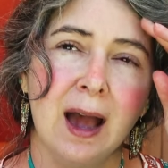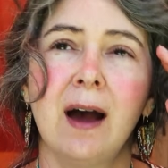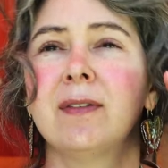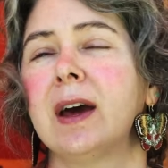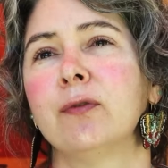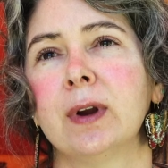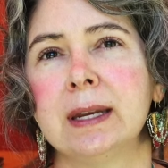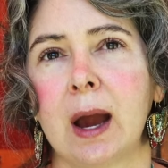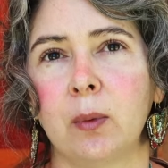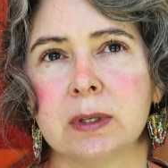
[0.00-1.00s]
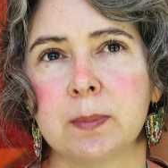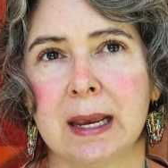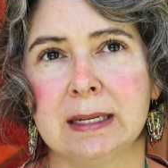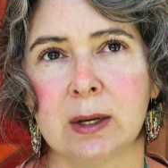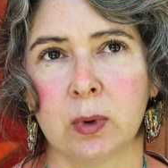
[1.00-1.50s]
I've got a friend I was
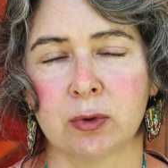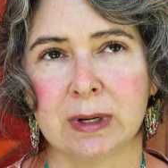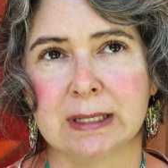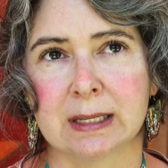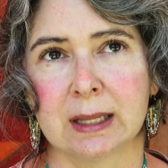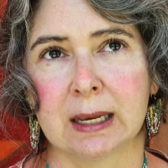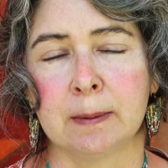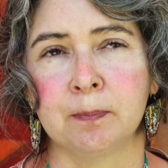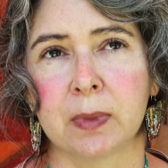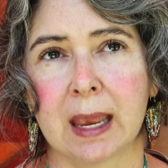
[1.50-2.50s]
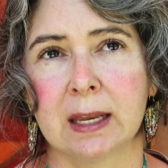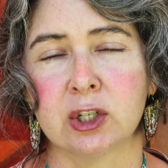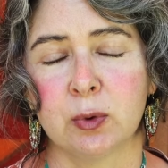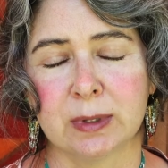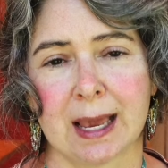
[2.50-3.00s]
painting with recently and
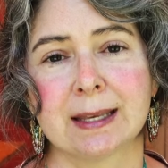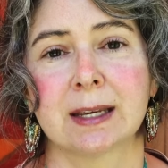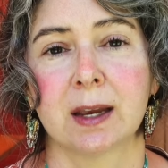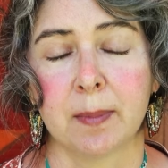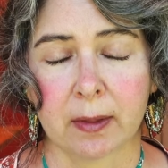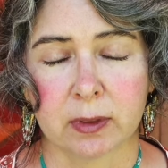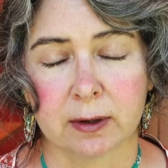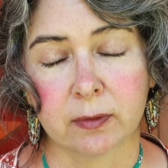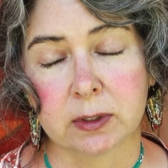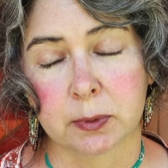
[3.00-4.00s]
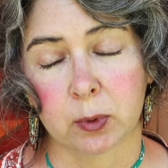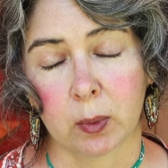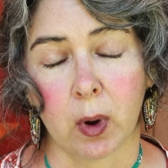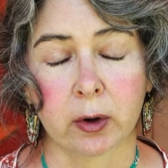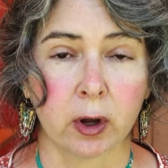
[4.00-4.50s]
she was asking about the difference between
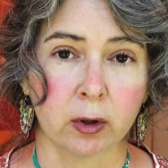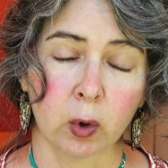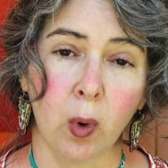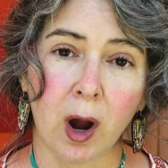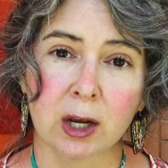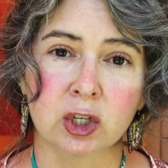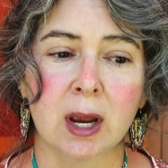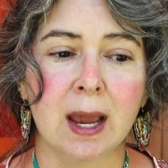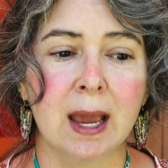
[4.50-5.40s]
watercolor and gouache.